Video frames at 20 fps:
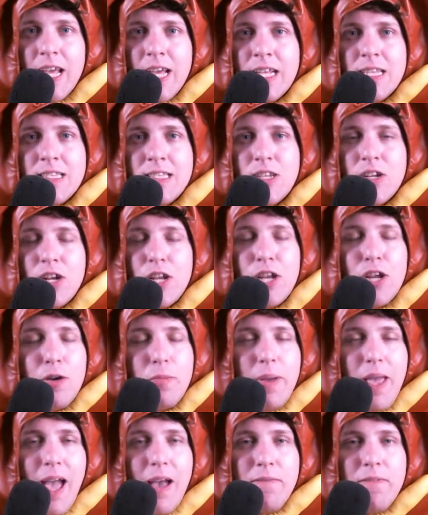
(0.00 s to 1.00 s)
considering you'll
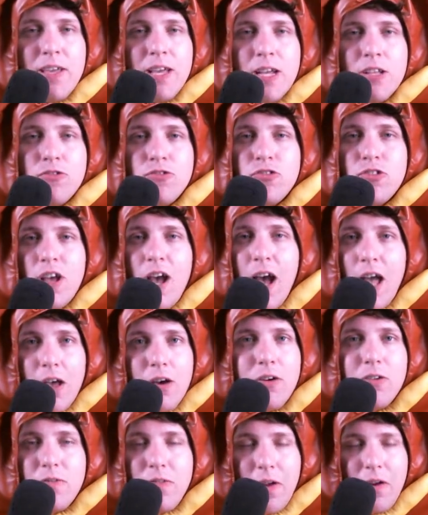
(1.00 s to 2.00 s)
be having a
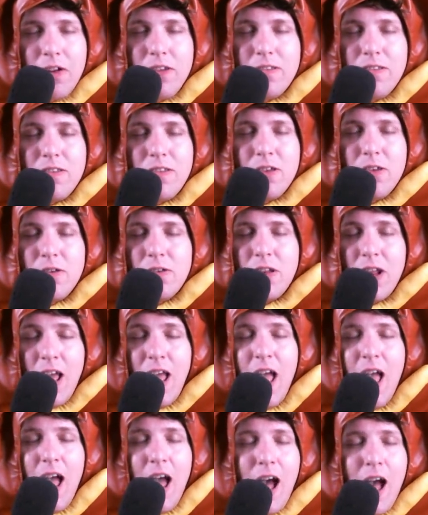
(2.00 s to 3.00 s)
child very soon.
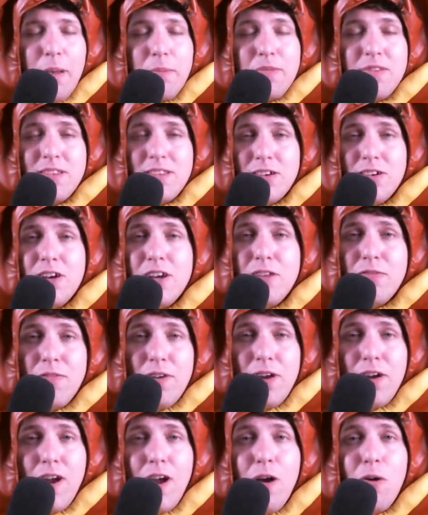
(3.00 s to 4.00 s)
I'm still going to
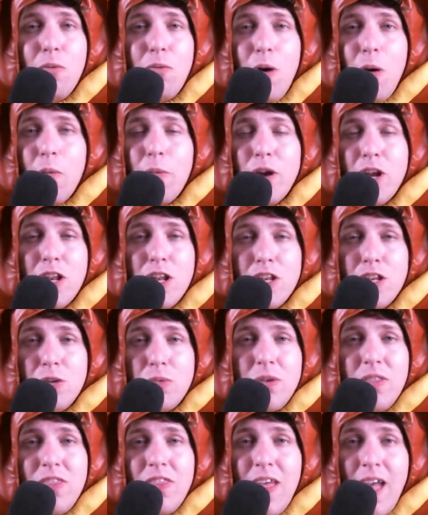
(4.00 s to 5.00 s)
figure out what we're going to do
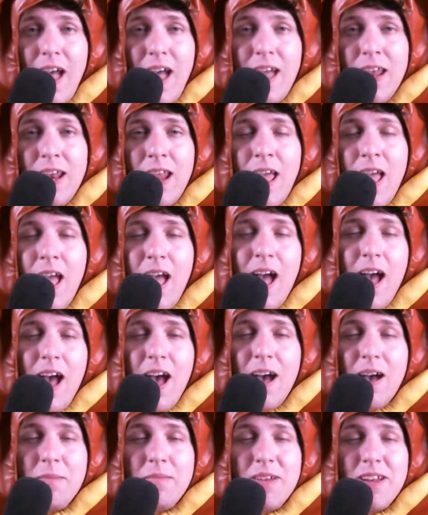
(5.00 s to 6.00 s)
with that.
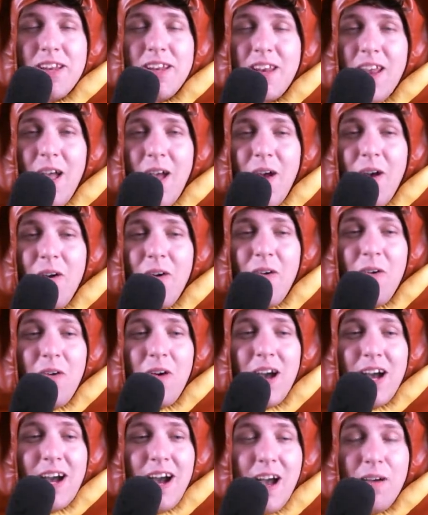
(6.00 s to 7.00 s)

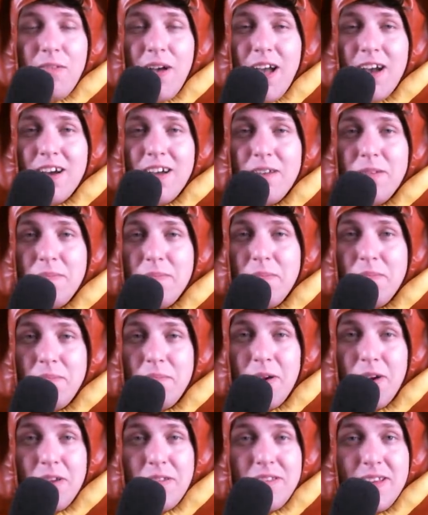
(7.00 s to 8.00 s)
No Love Island
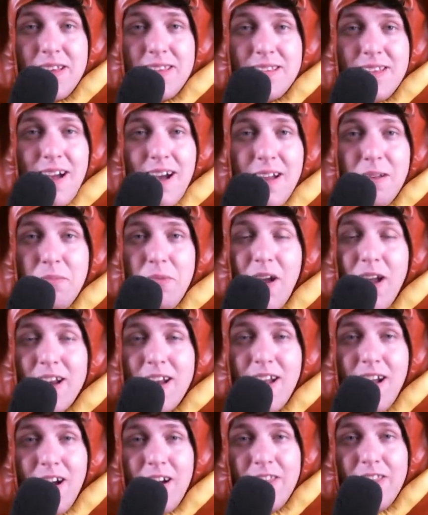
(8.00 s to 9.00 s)
person has gotten
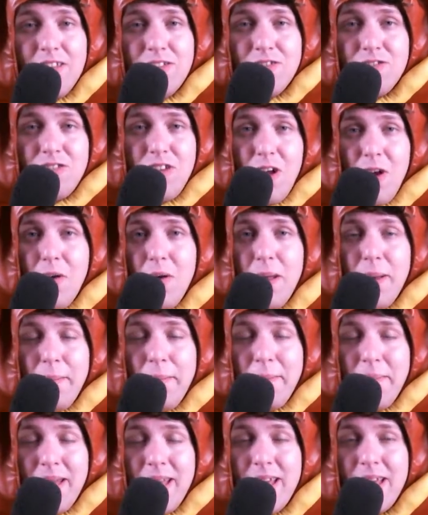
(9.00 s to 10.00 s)
pregnant on this show
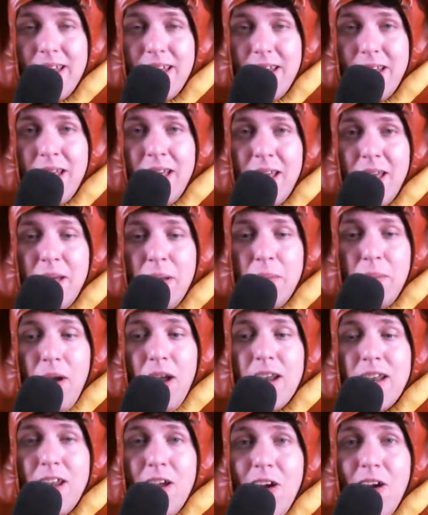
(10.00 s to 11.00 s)
and been pregnant or